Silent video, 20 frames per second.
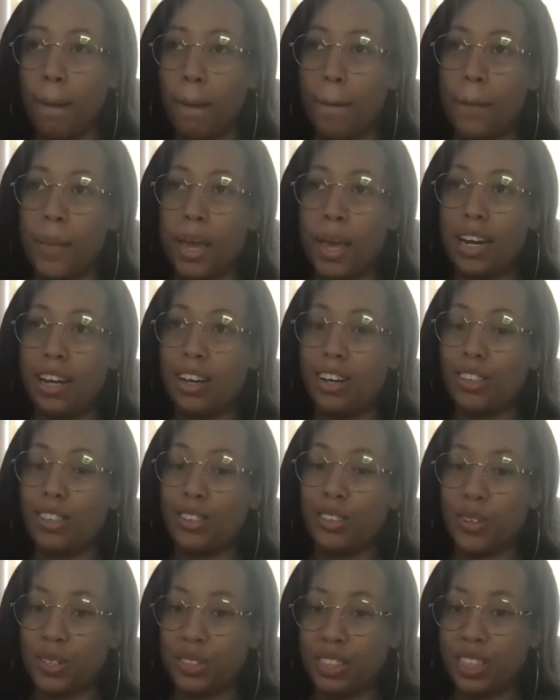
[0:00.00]
and I also
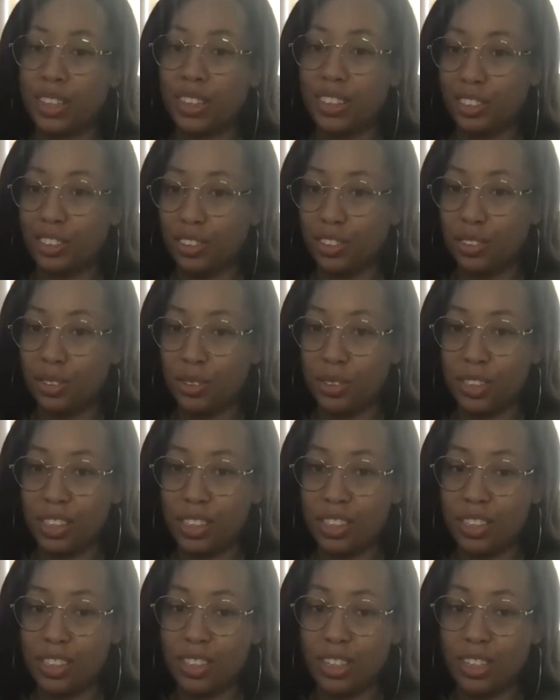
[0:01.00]
noticed that these students,